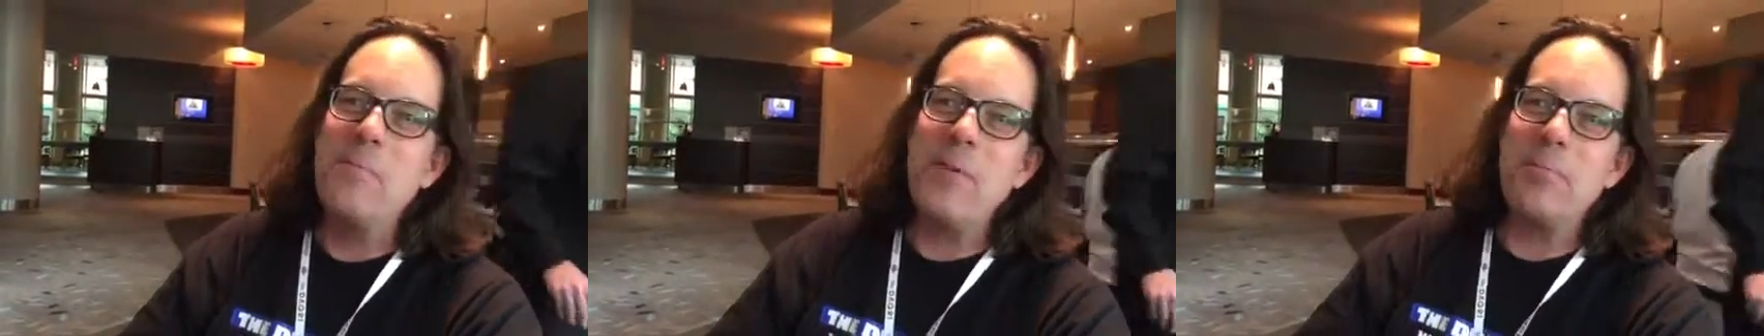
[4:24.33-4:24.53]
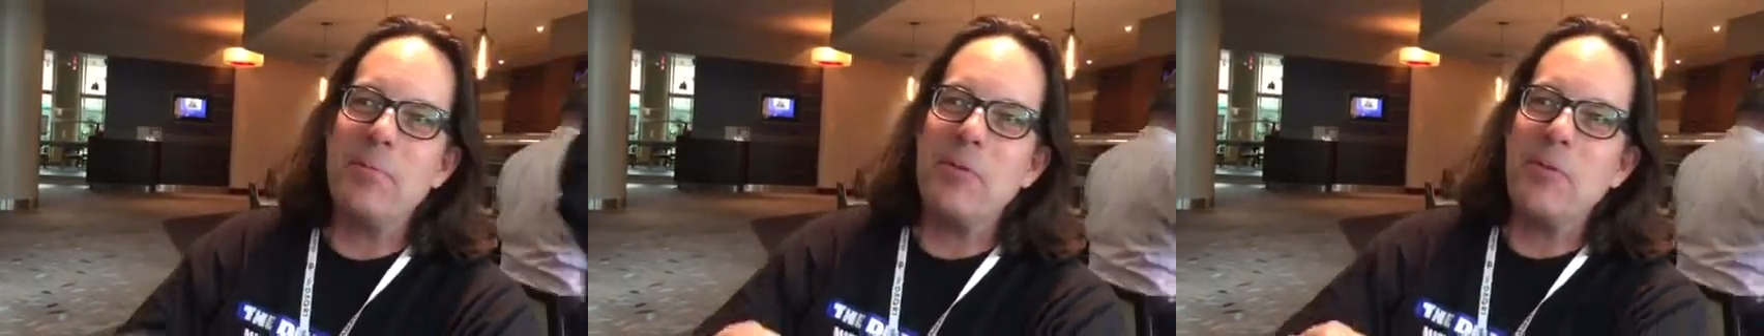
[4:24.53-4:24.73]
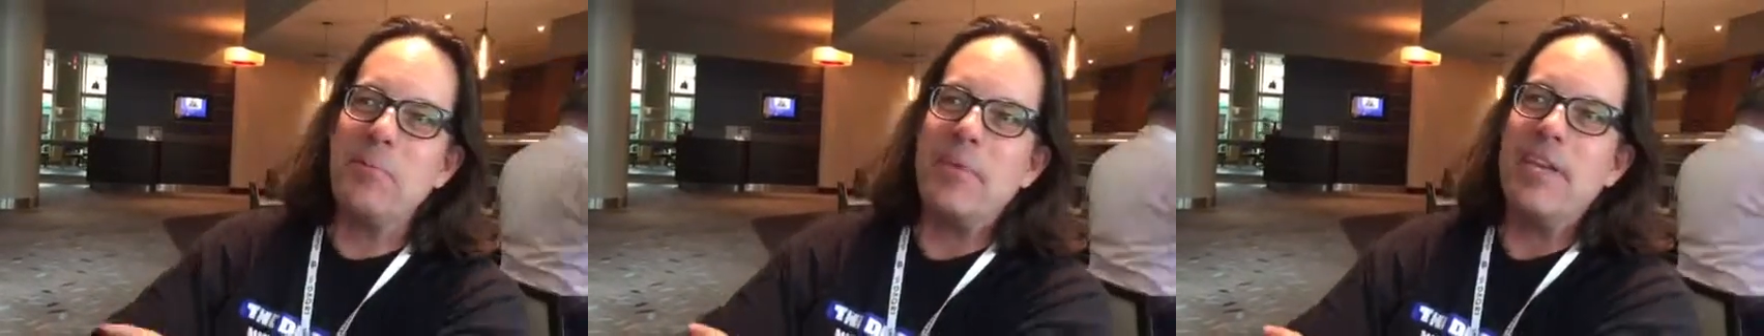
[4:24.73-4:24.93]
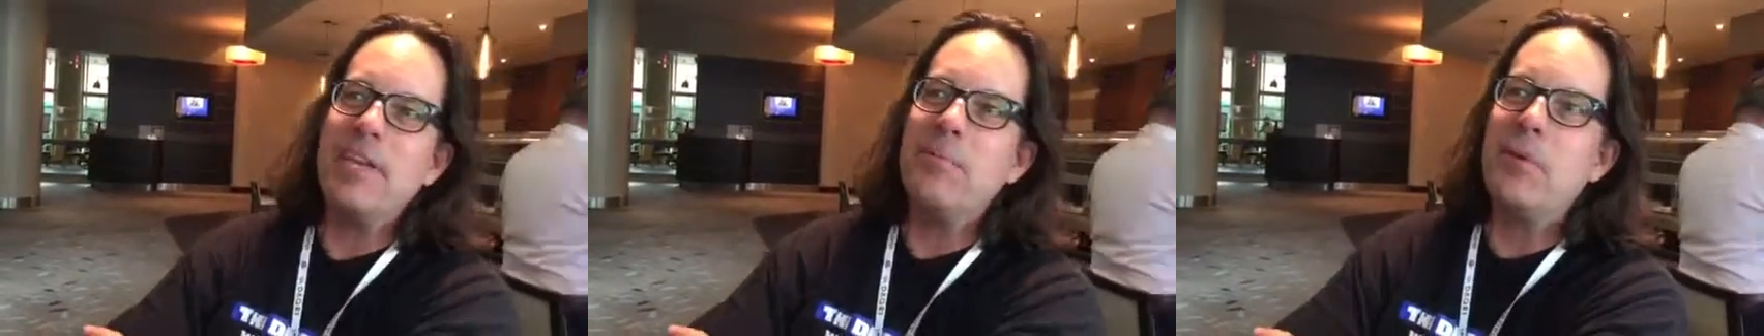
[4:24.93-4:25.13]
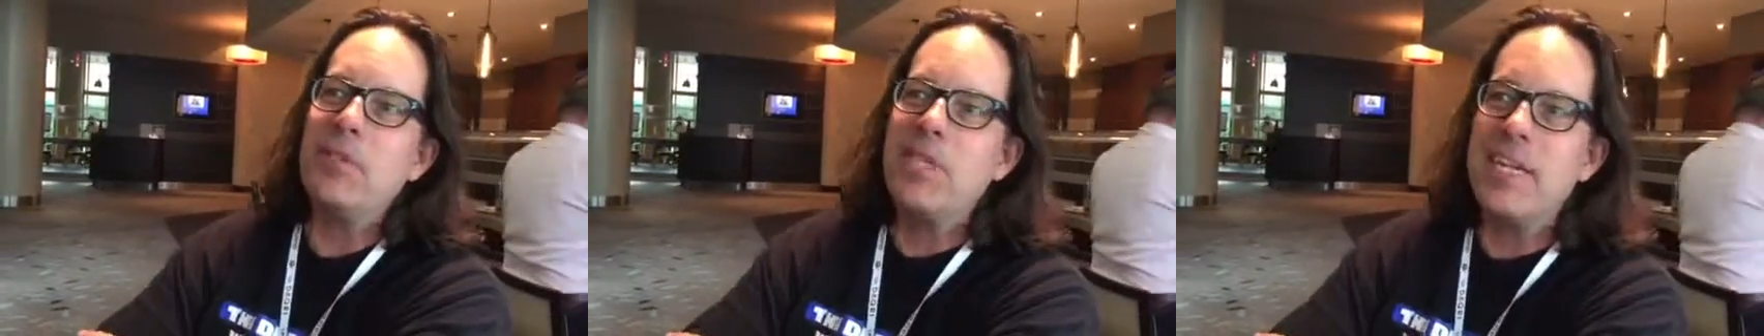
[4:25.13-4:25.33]
People complain
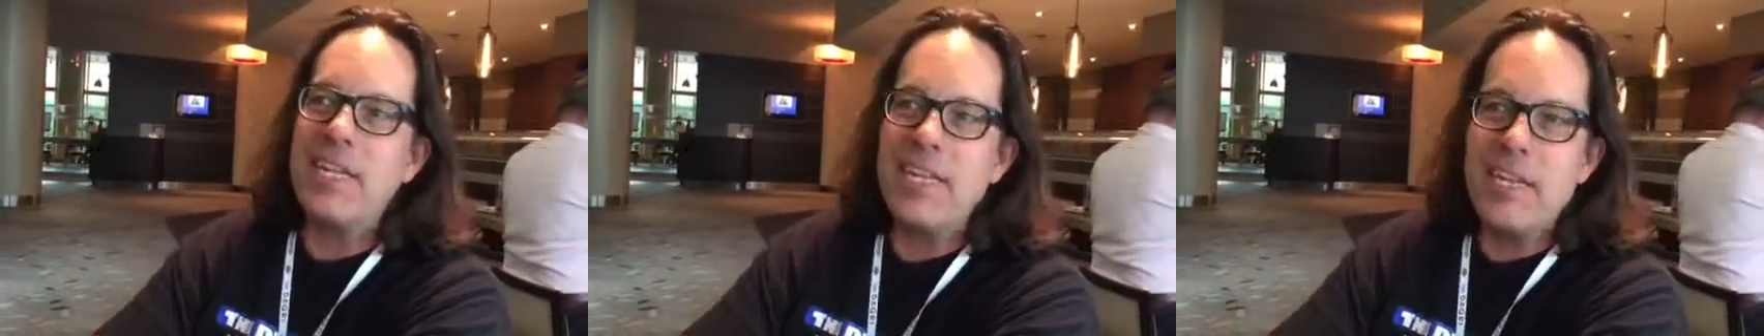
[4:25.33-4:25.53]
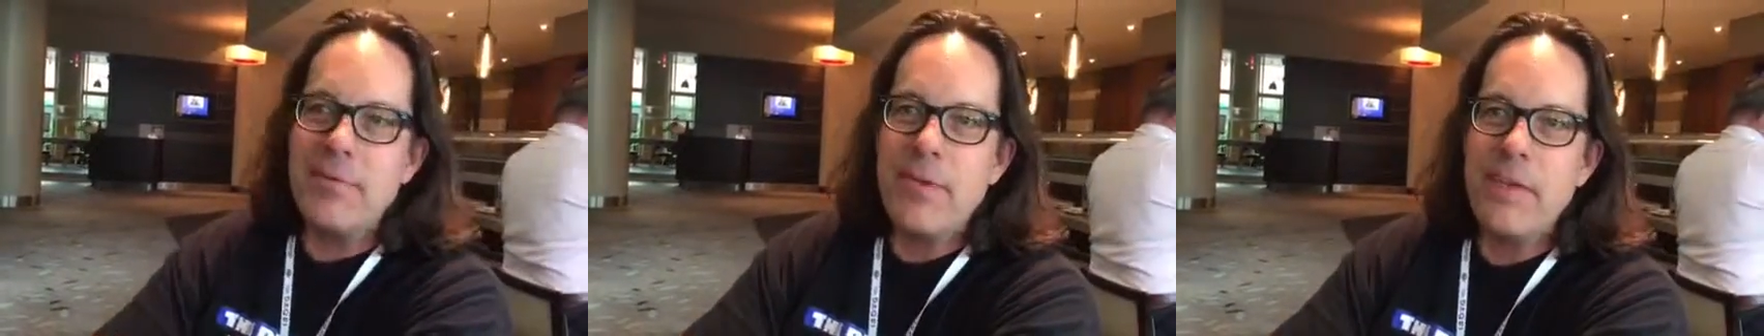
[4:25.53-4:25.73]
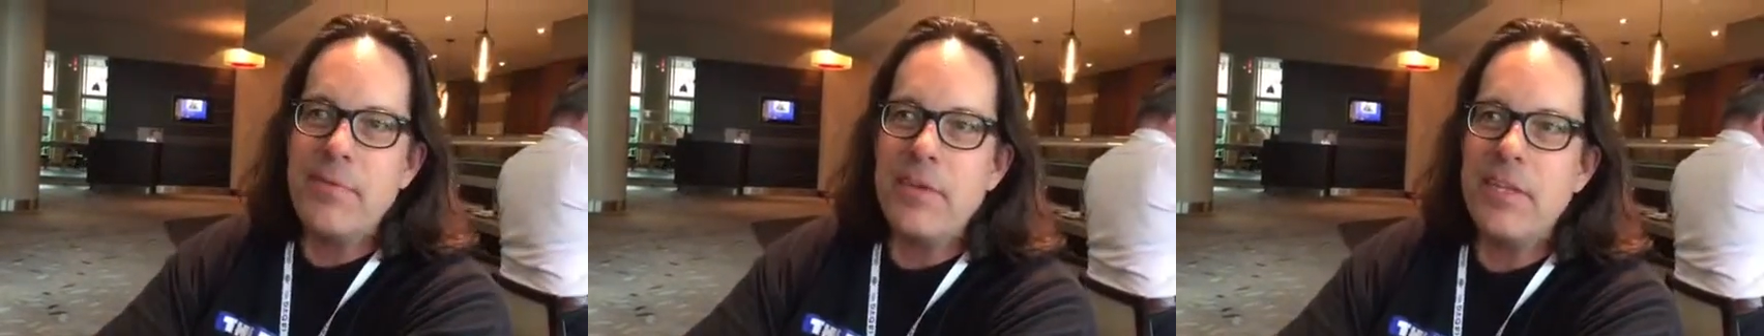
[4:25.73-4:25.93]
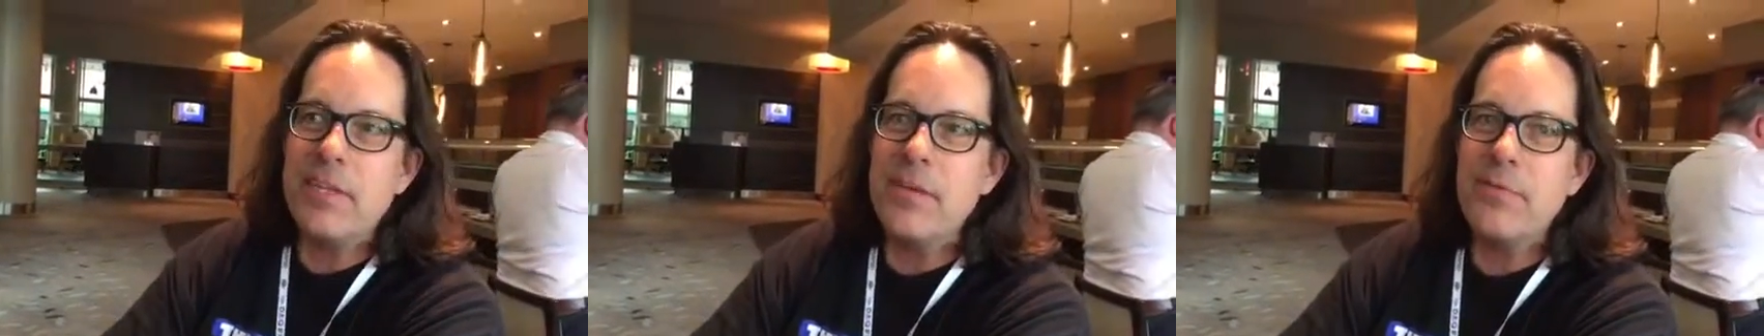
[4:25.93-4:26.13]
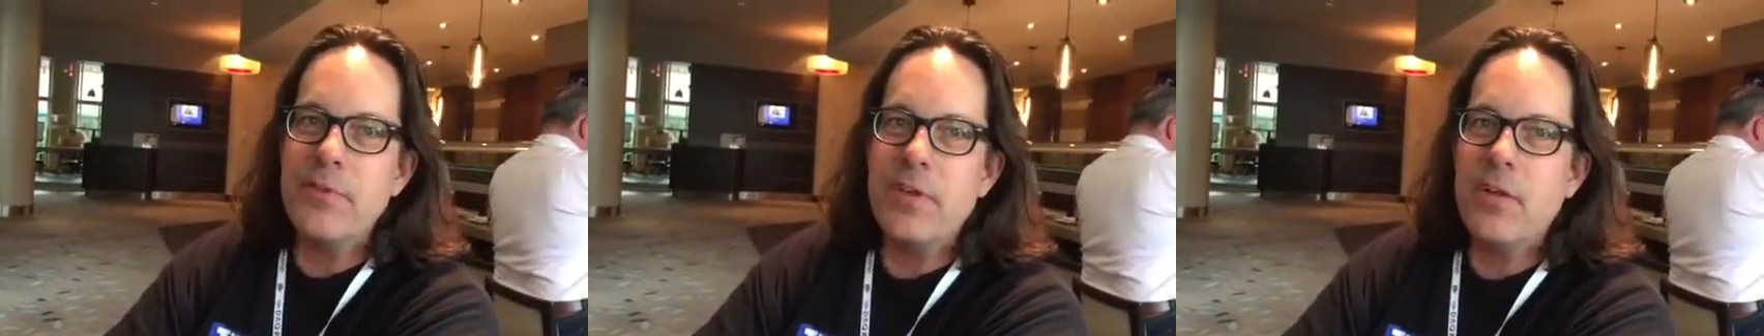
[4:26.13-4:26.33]
about Second Life having
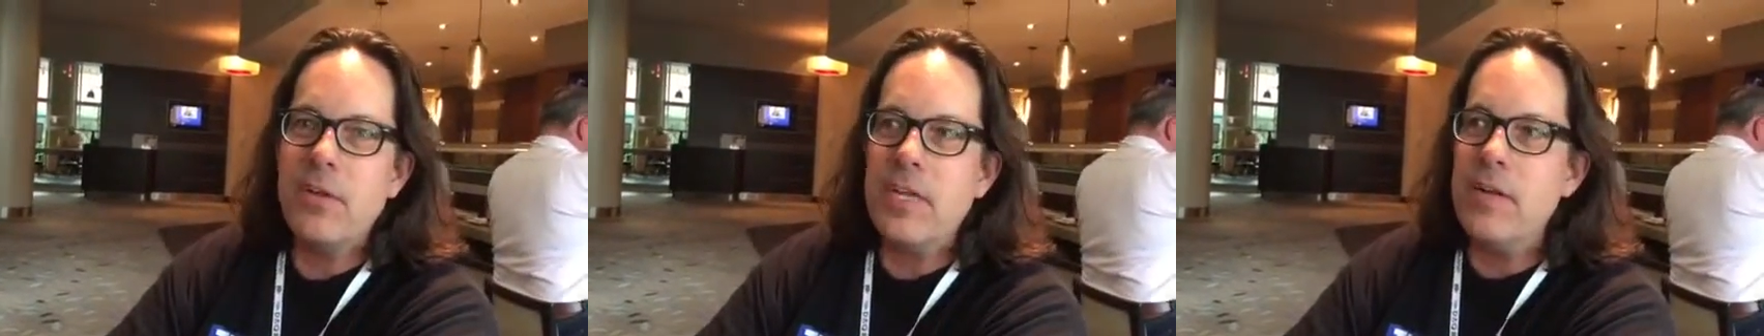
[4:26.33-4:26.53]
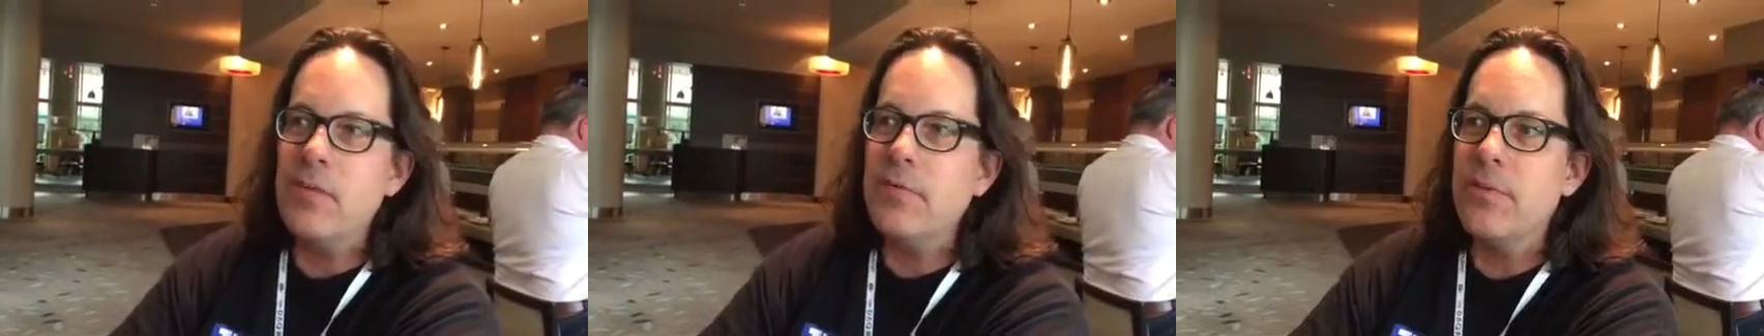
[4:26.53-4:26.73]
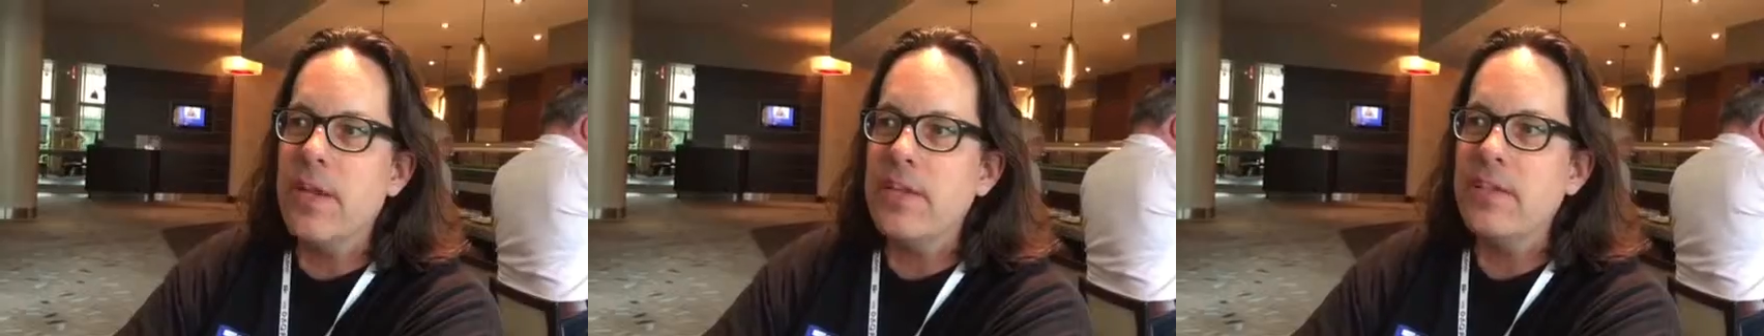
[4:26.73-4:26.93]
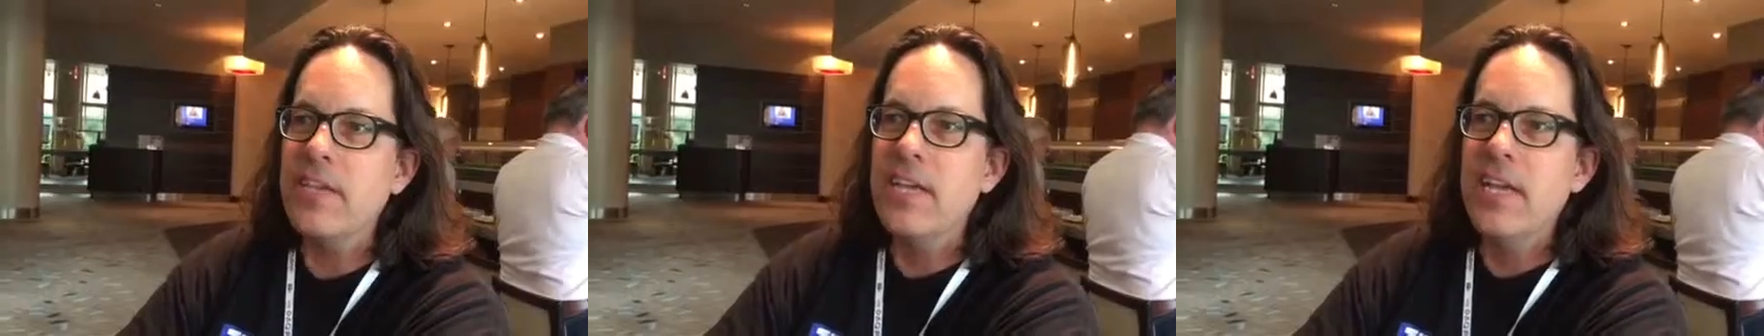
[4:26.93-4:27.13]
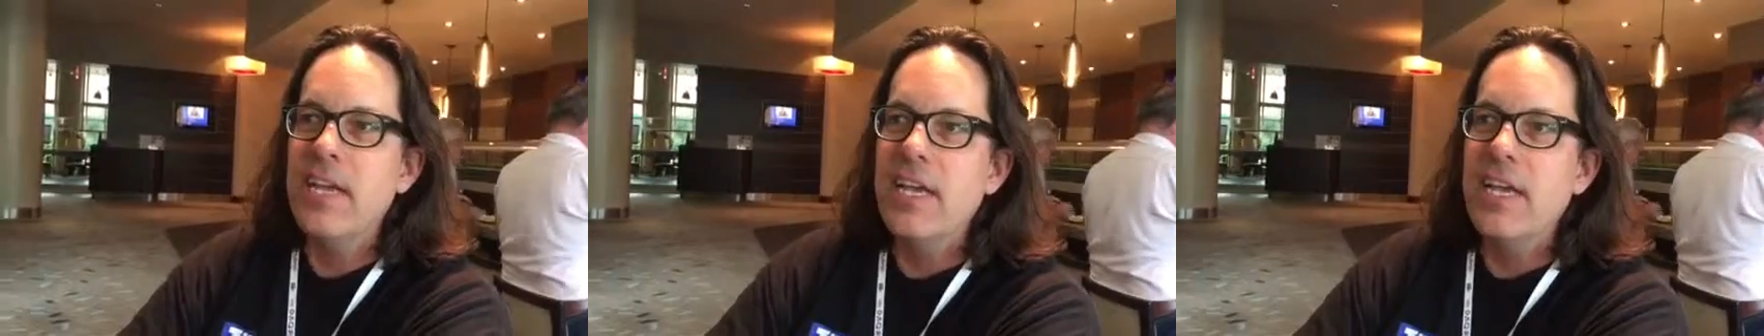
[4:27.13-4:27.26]
a difficult interface,